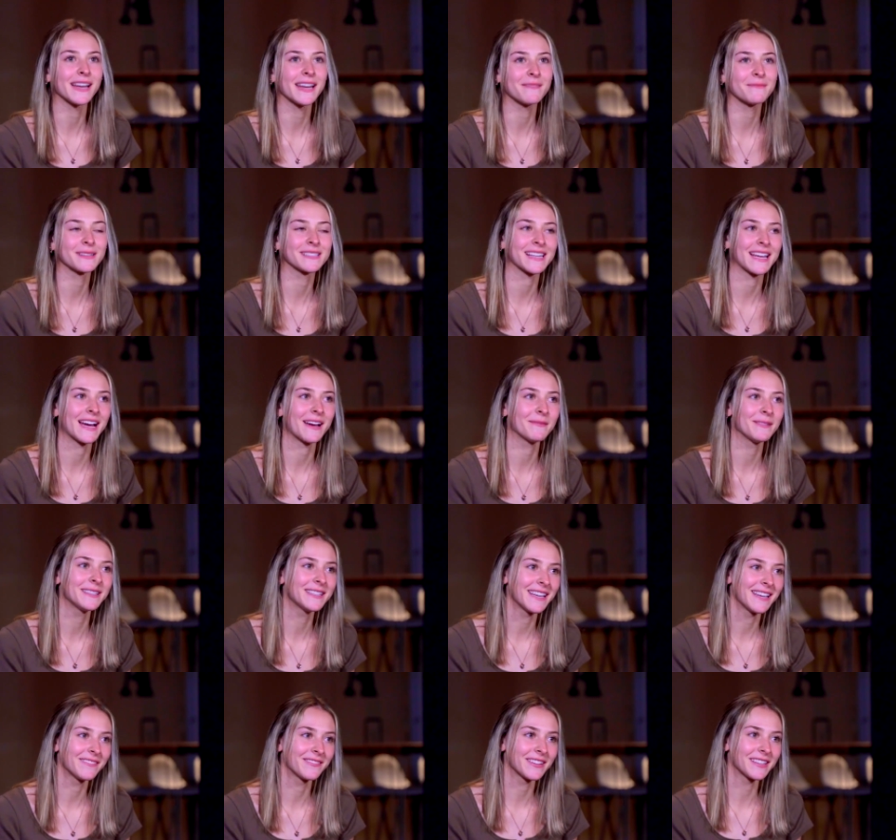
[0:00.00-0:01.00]
name is Abby
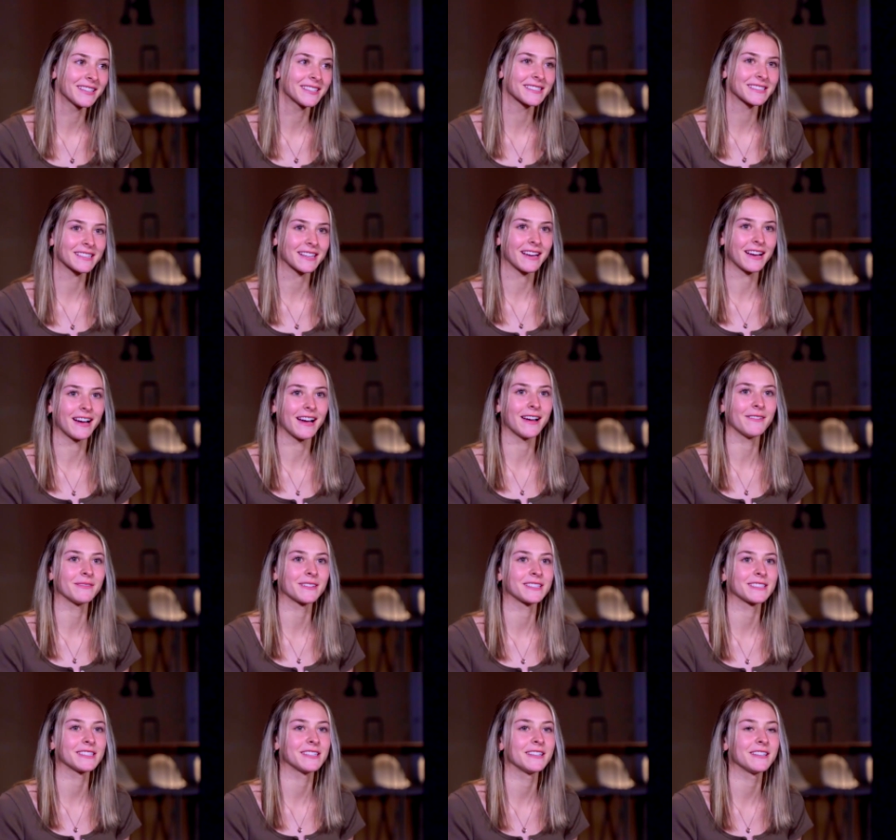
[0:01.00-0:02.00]
Davis. I'm a
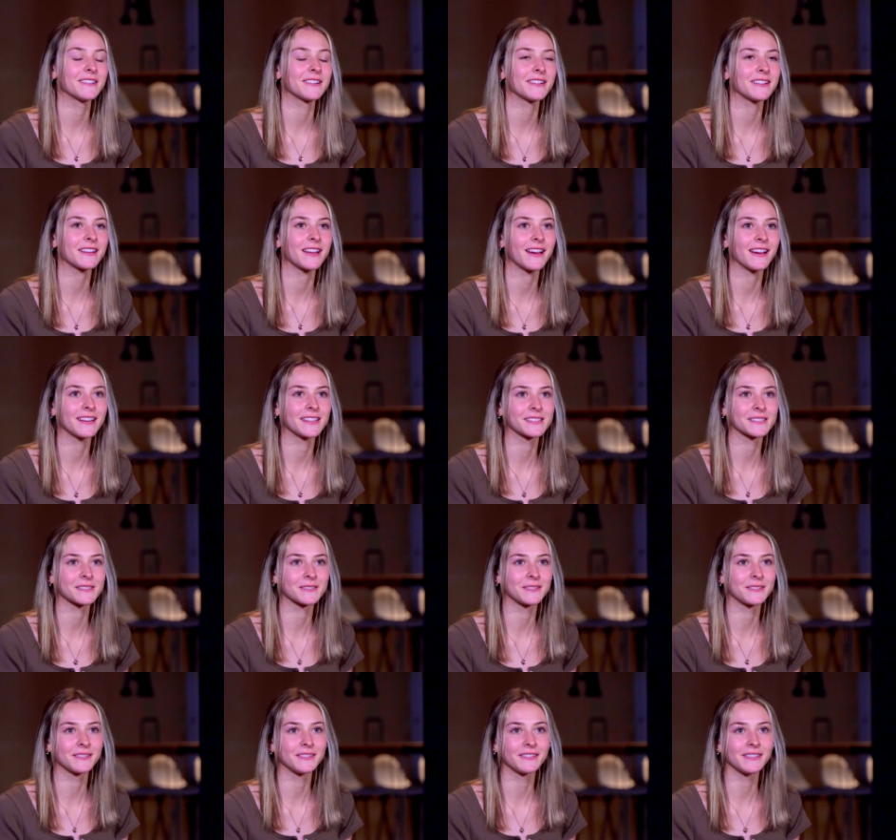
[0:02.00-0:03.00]
senior in high
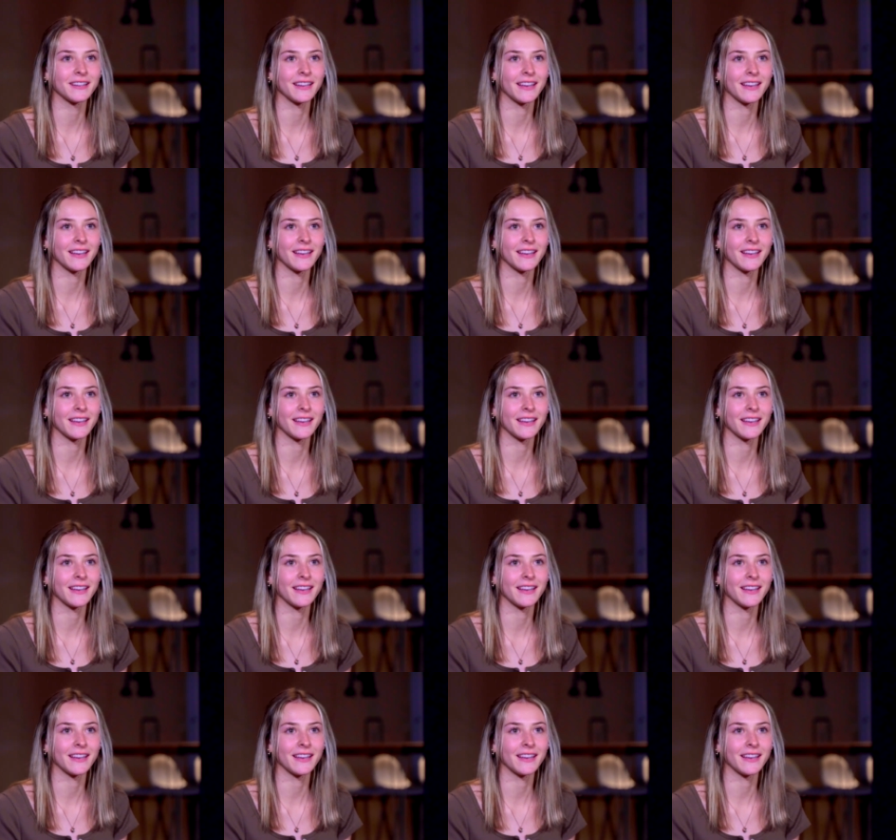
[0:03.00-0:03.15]
school,